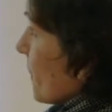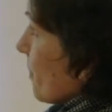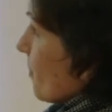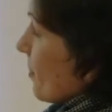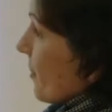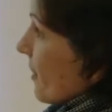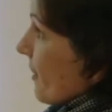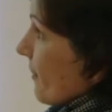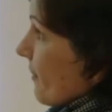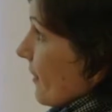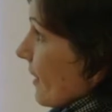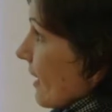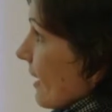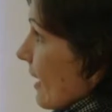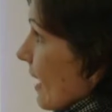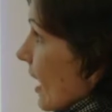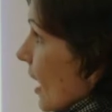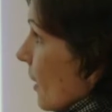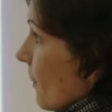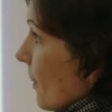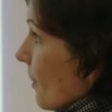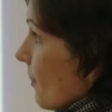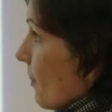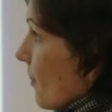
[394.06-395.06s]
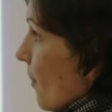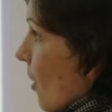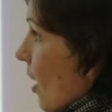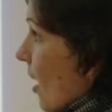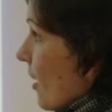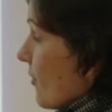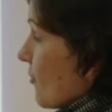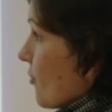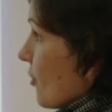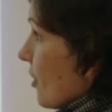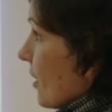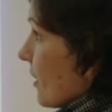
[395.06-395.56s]
briefly our
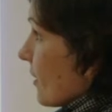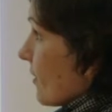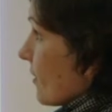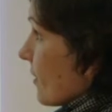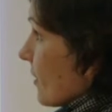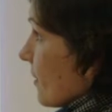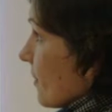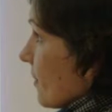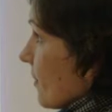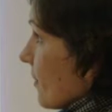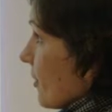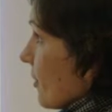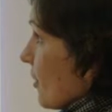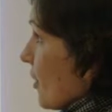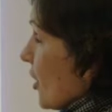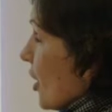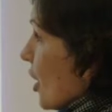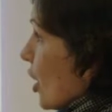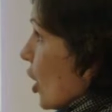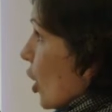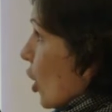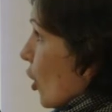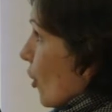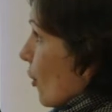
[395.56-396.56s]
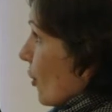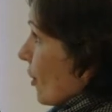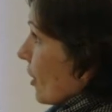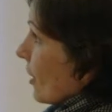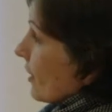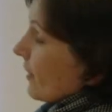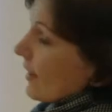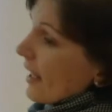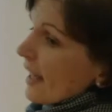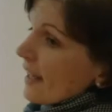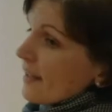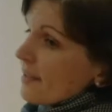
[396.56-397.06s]
project
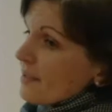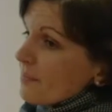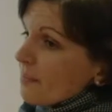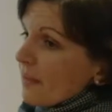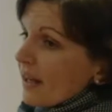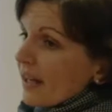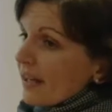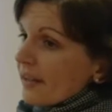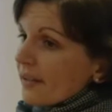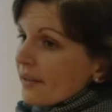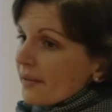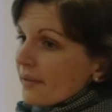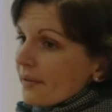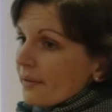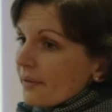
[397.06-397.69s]
organized by